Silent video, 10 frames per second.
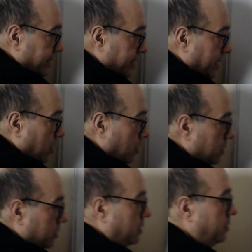the
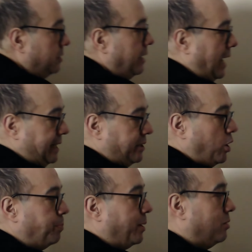ortho, stop
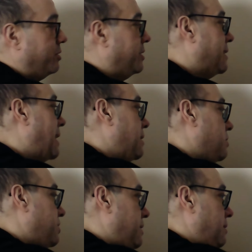because it's a
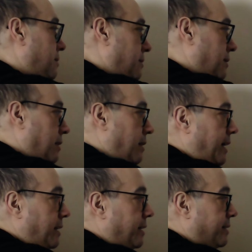nitrogen.
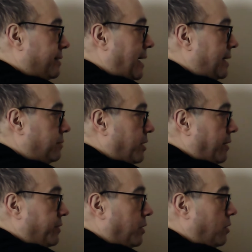In this side we have
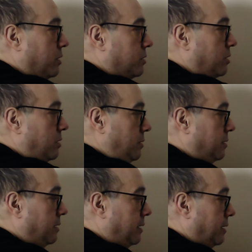the ortho,
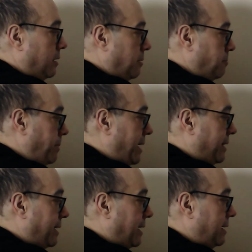
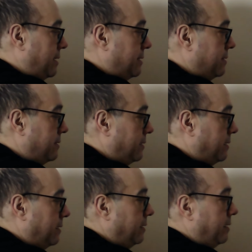meta,
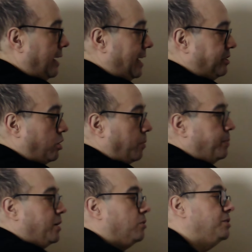stop
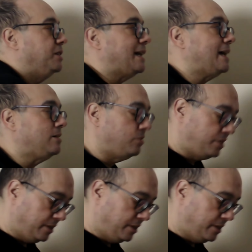because it's a nitrogen.